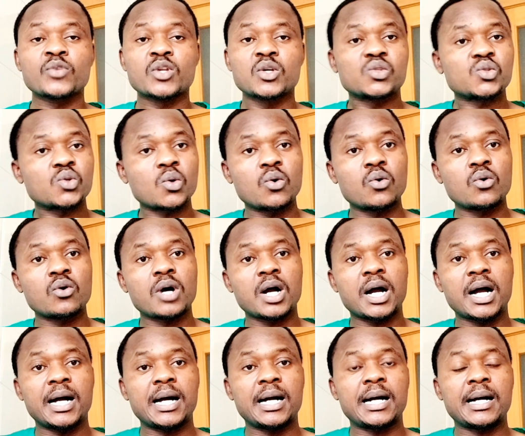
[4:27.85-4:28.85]
So
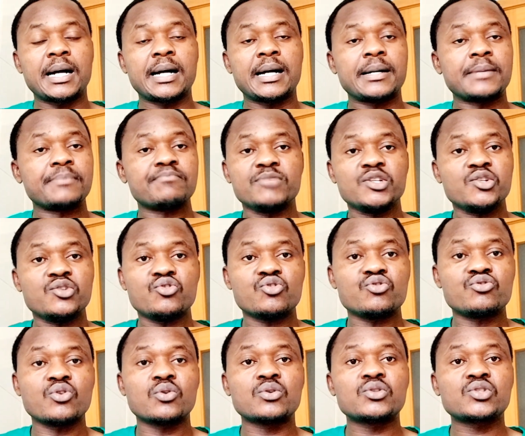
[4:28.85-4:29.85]

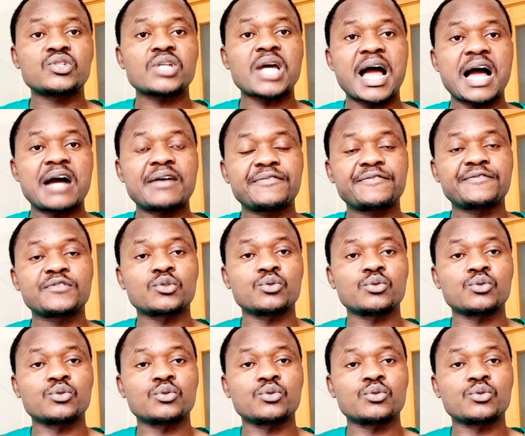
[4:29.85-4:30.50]
you don't have